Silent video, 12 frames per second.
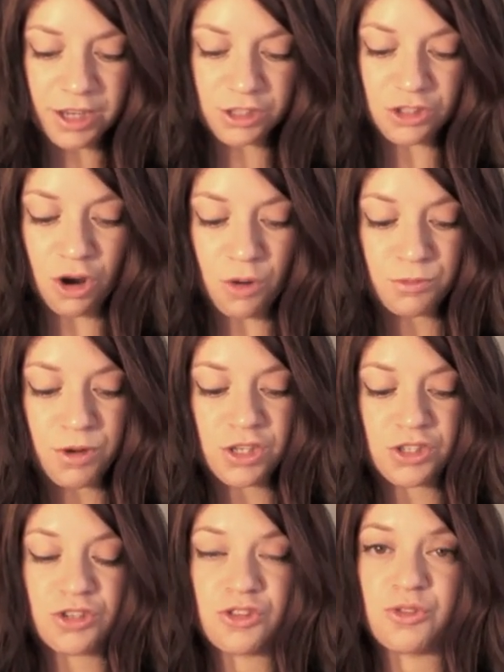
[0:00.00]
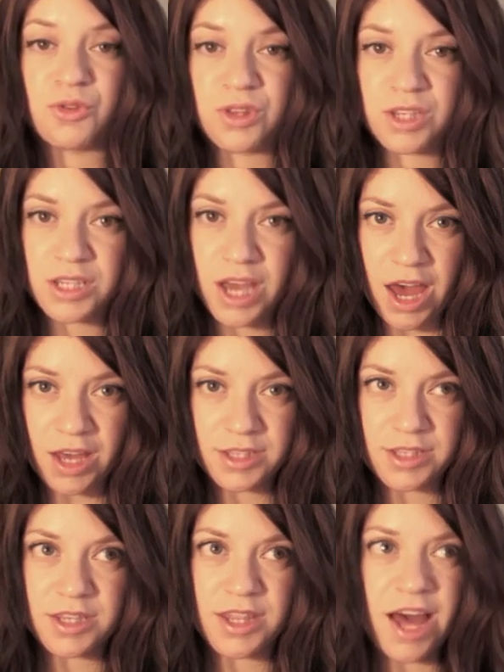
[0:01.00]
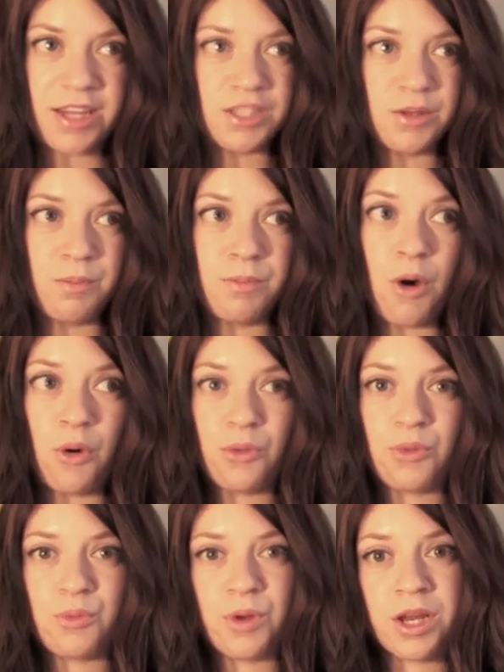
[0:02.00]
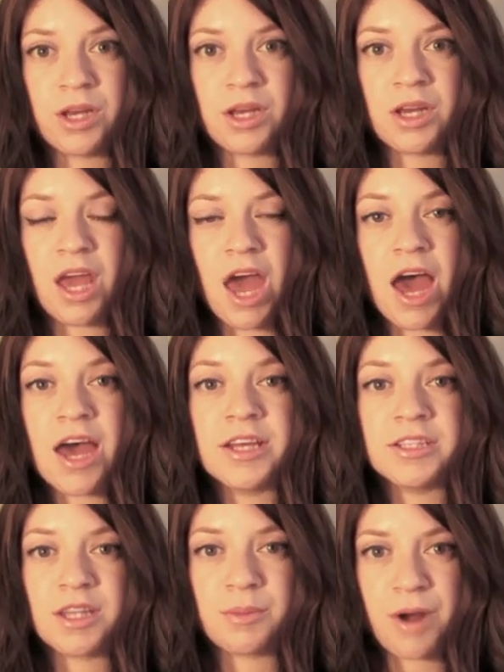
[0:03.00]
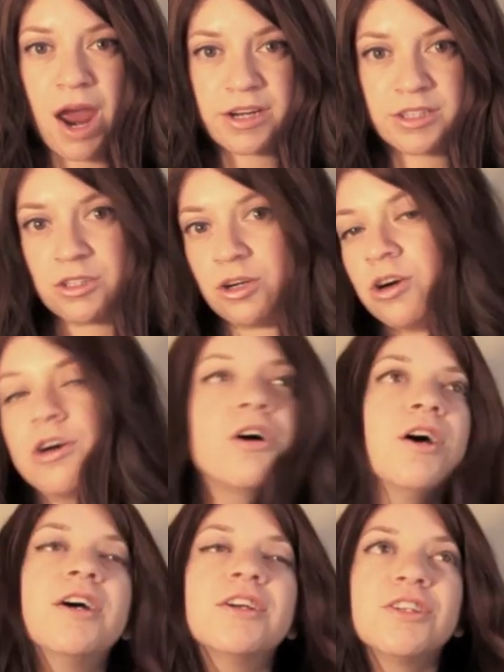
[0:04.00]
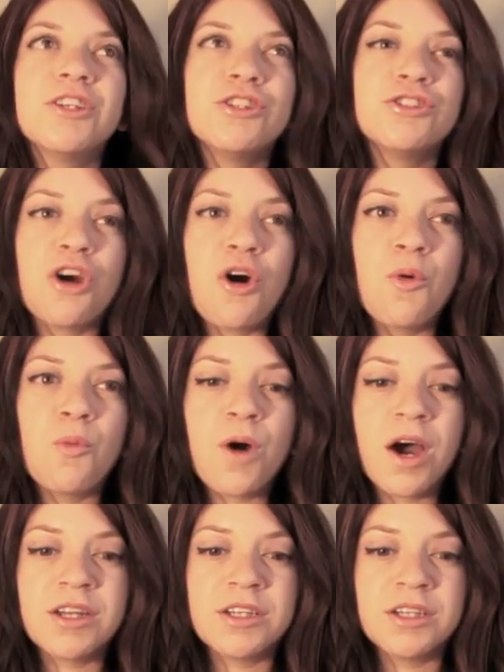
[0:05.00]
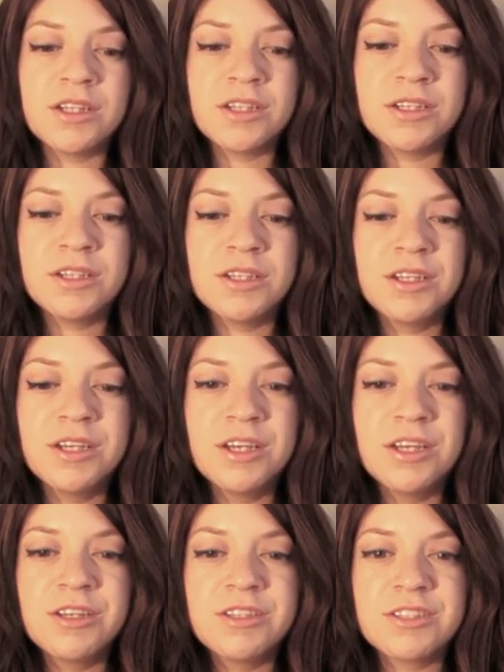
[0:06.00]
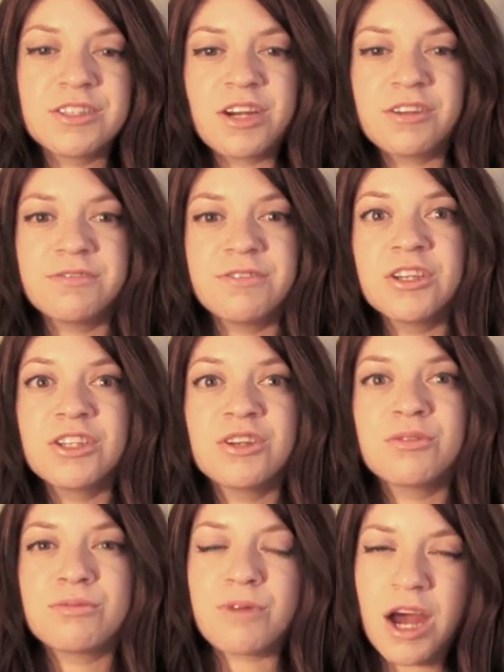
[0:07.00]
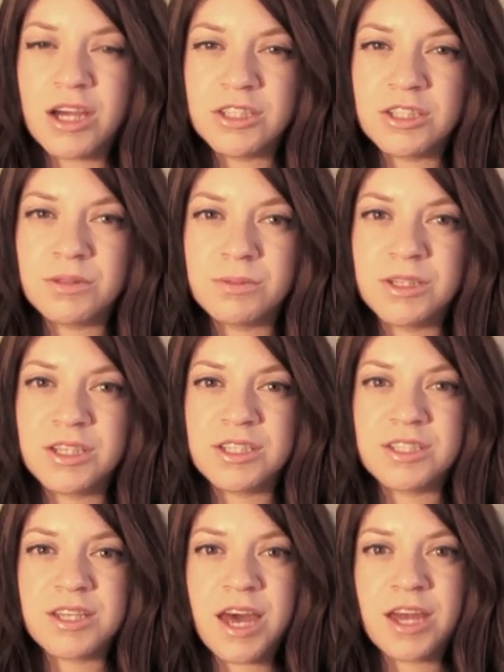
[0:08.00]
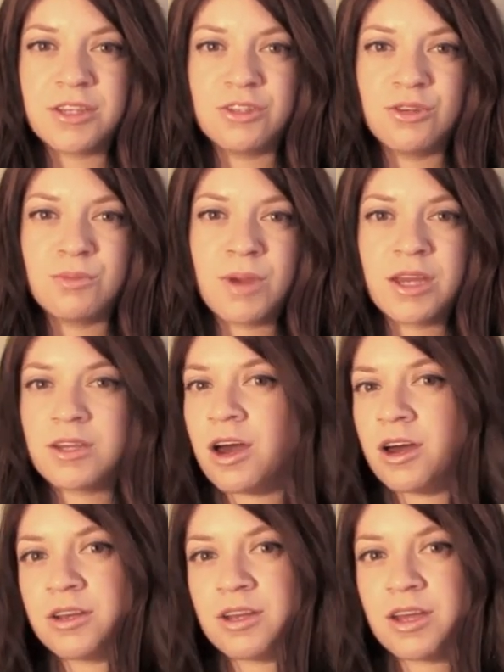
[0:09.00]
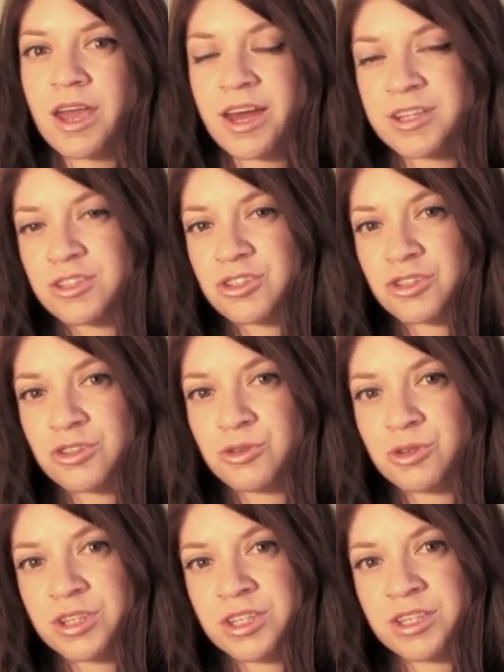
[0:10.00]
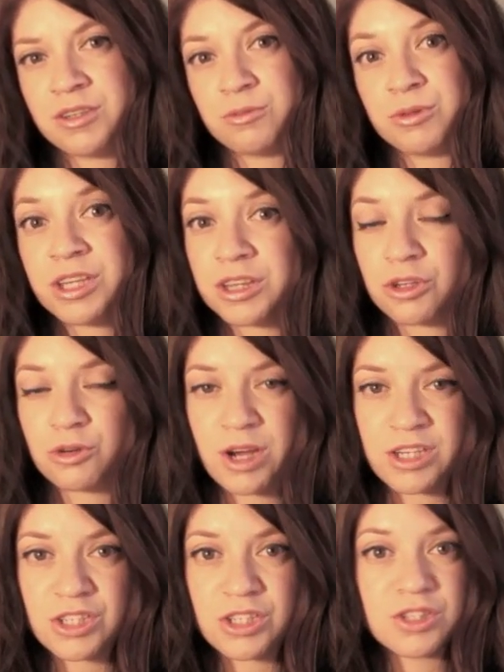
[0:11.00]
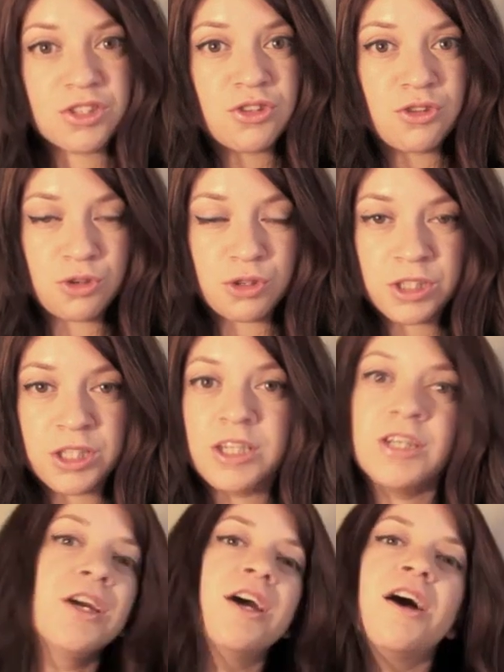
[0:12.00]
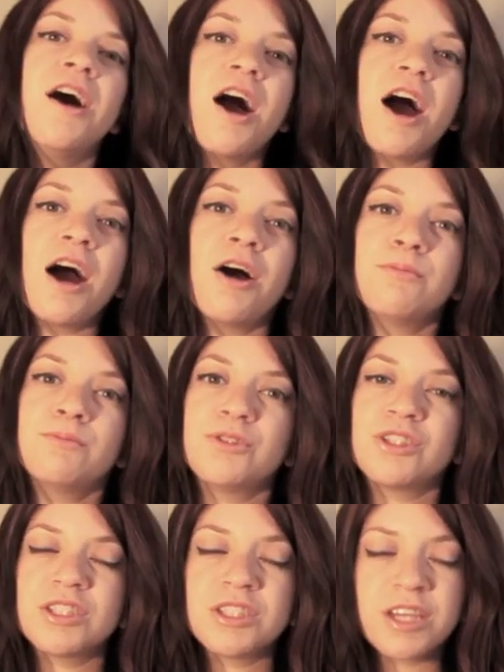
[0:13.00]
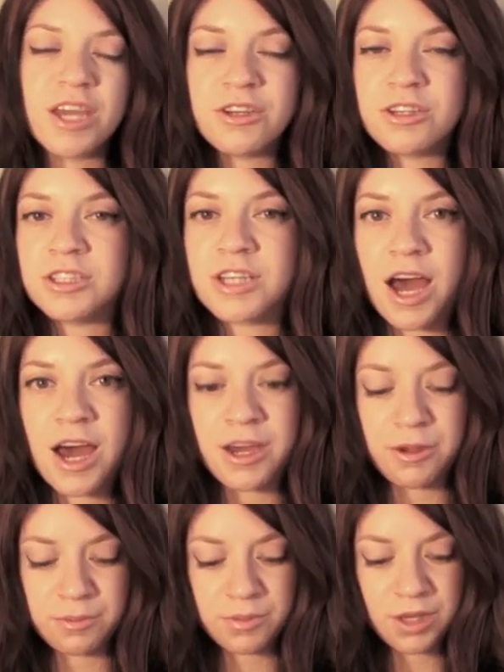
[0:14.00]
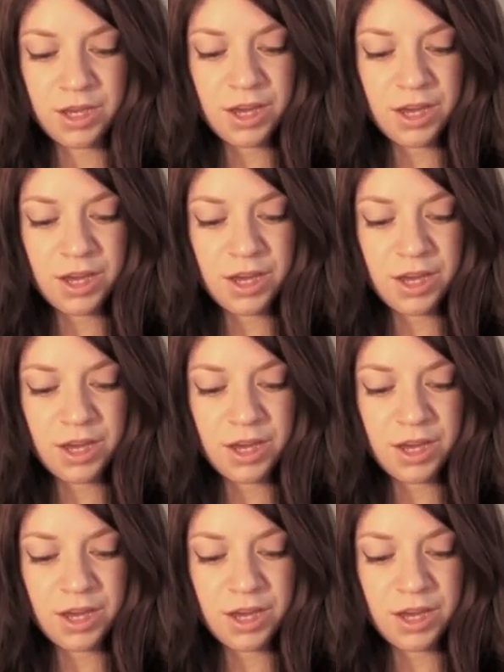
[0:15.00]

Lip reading: Don't rush through the test. That's both written and the practical. You don't want to start feeling rushed, because then you may not answer or read the questions thoroughly. Just take your time.